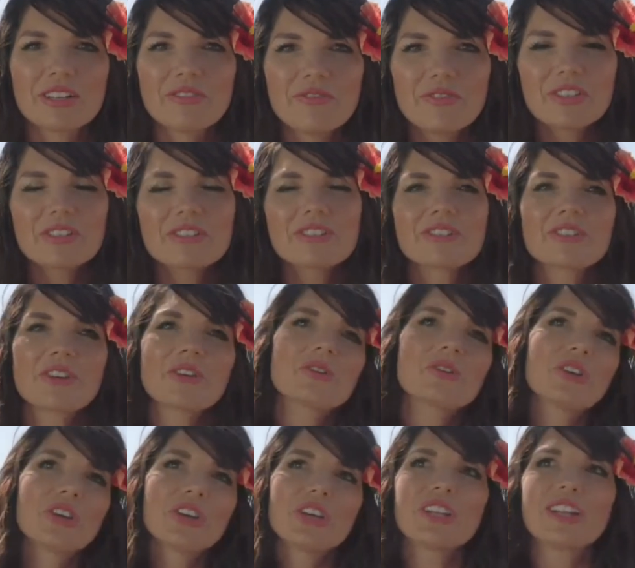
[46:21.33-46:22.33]
It feels so
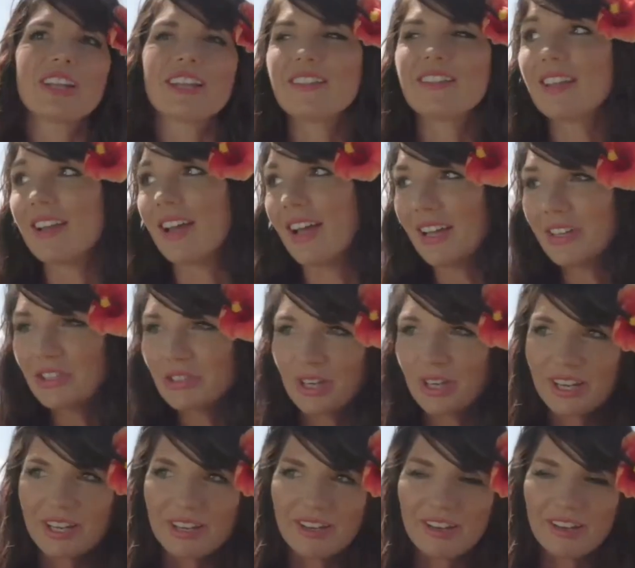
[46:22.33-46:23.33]
good. And then I
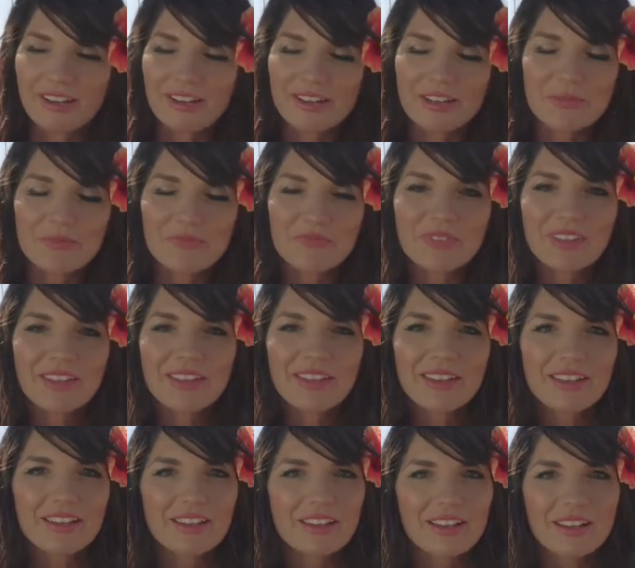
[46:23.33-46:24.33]
train um,
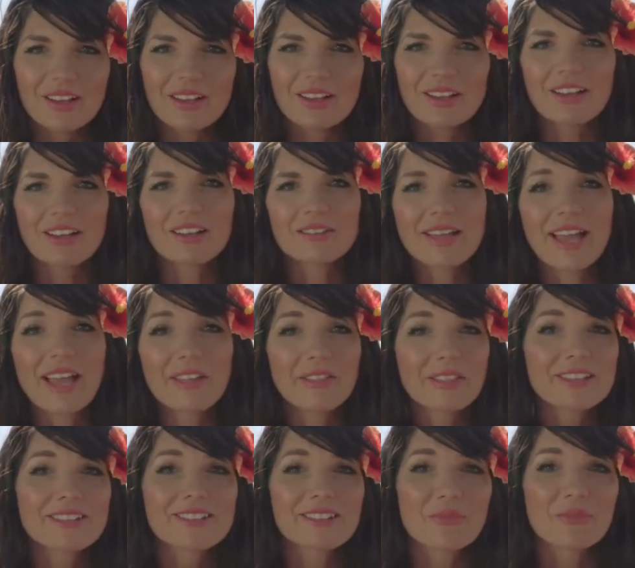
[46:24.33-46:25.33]
uh,
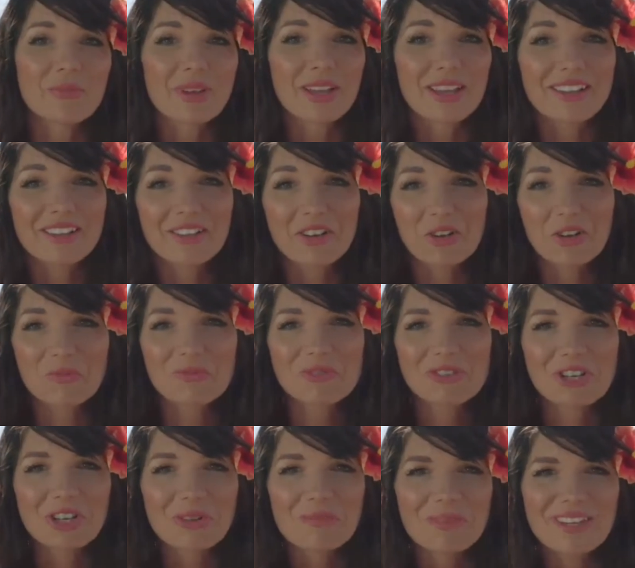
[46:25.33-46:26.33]
athletes at my home
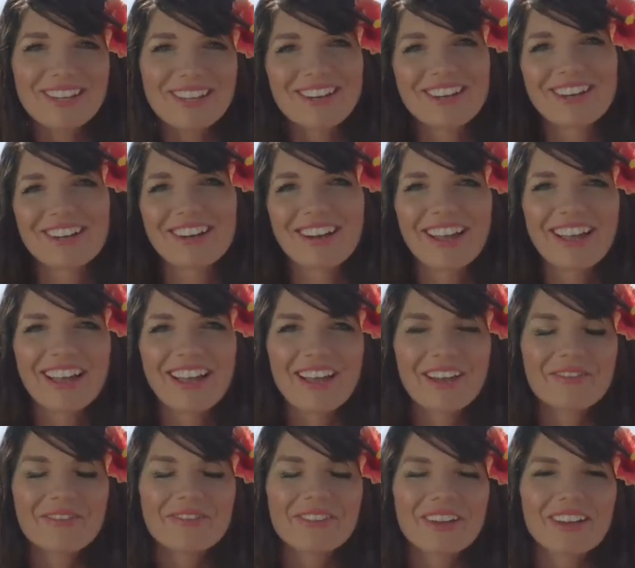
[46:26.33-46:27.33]
gym here. I
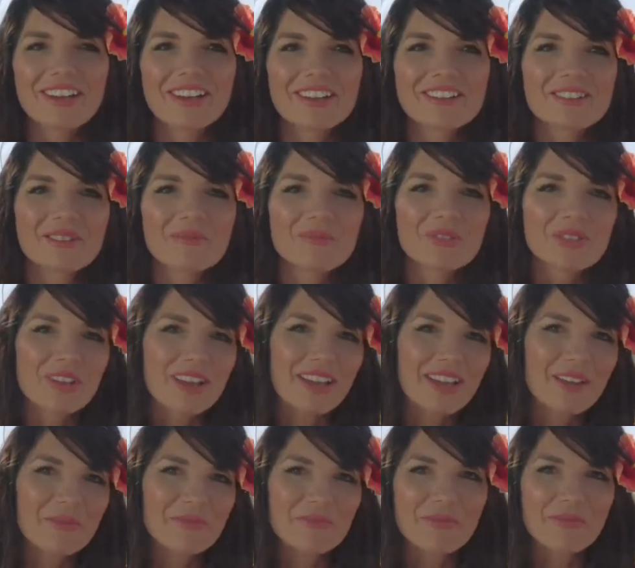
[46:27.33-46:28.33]
have uh, some
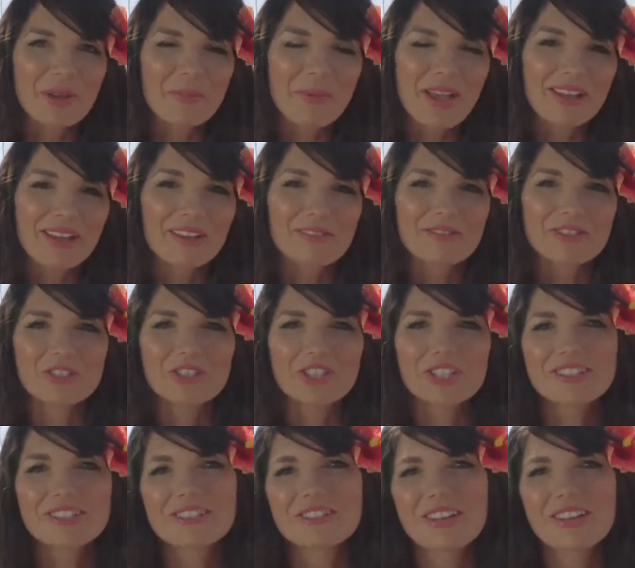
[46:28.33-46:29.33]
a pack of
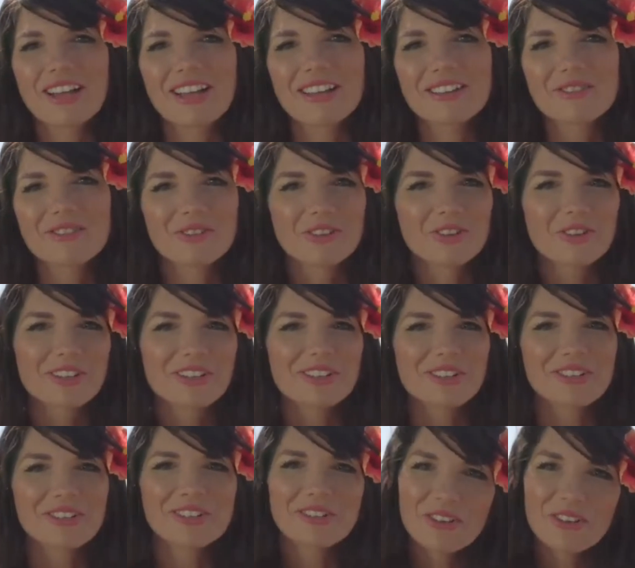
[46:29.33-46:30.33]
jujitsu guys who are going to
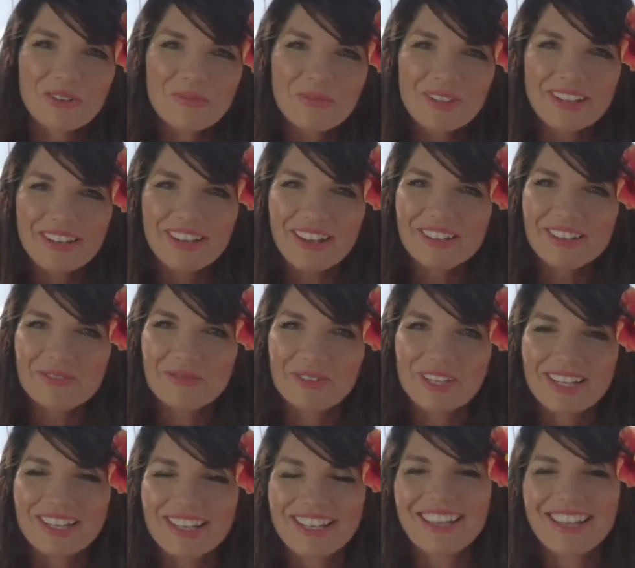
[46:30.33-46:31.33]
do a tournament next
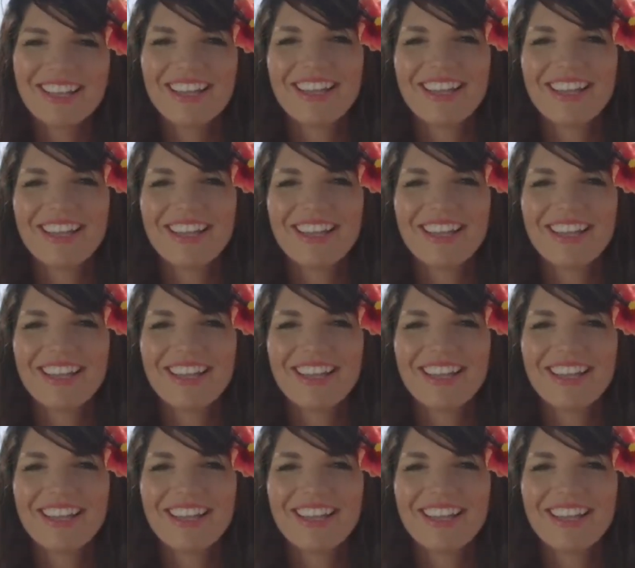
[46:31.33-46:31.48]
week.